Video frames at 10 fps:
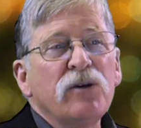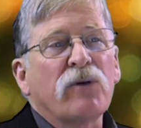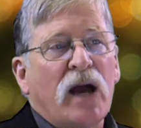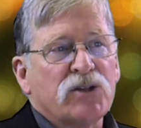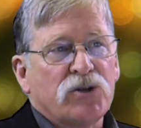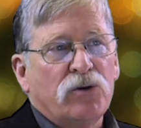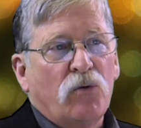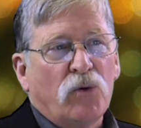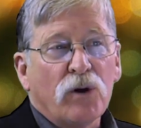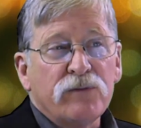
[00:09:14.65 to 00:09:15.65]

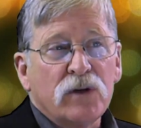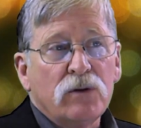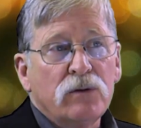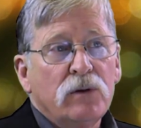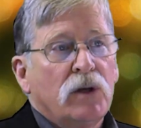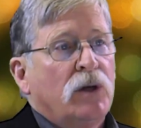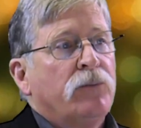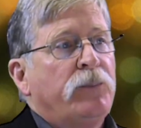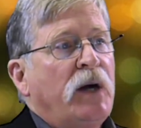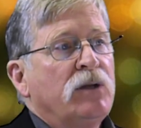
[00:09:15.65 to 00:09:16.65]
irrational worldview,
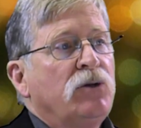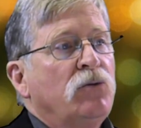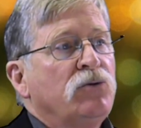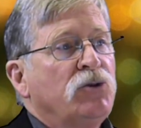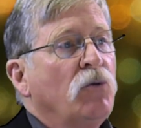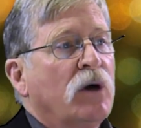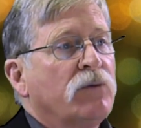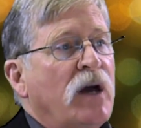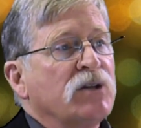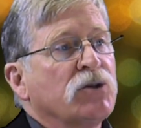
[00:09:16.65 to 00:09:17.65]
but you do want a
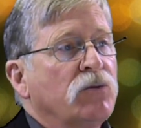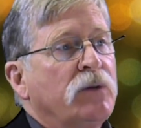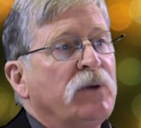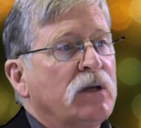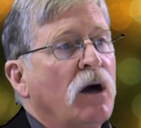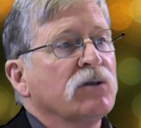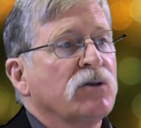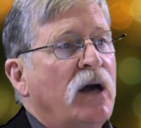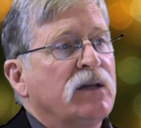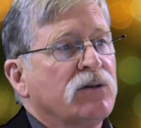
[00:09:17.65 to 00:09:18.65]
rational one, but it
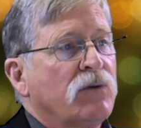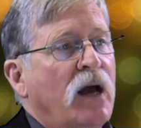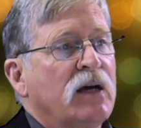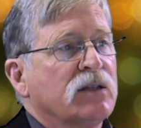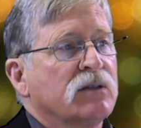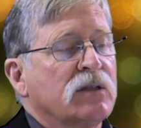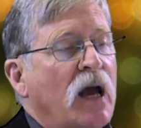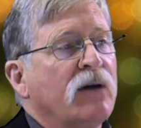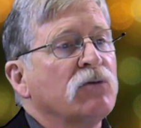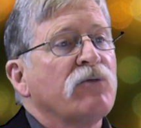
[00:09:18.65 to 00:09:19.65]
also has to
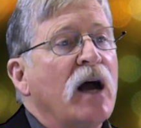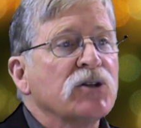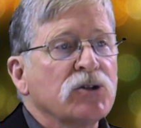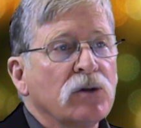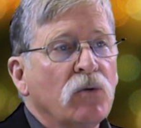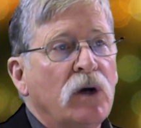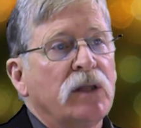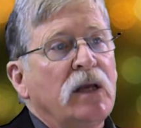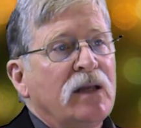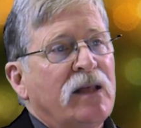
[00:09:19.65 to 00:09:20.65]
have a rational
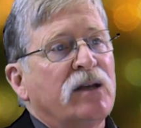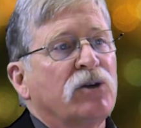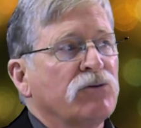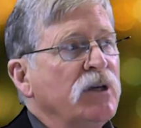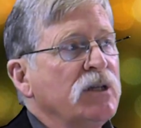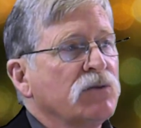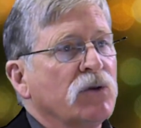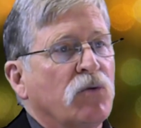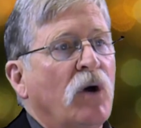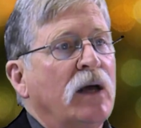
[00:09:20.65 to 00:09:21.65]
one that agrees
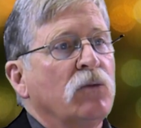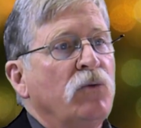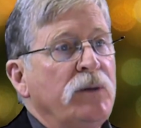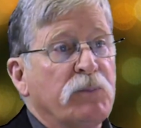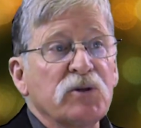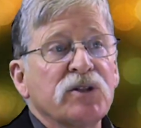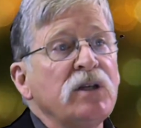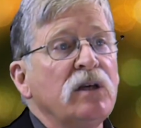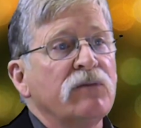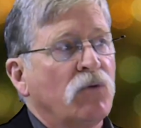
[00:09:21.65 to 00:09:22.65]
with what we
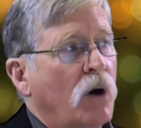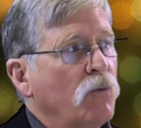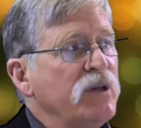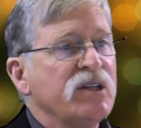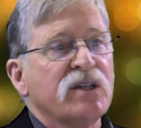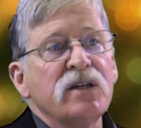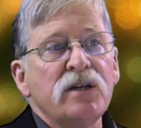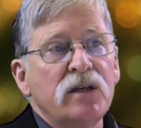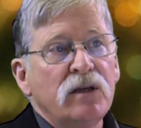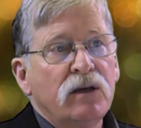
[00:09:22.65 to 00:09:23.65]
perceive, what we
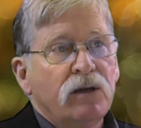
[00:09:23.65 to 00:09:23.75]
see.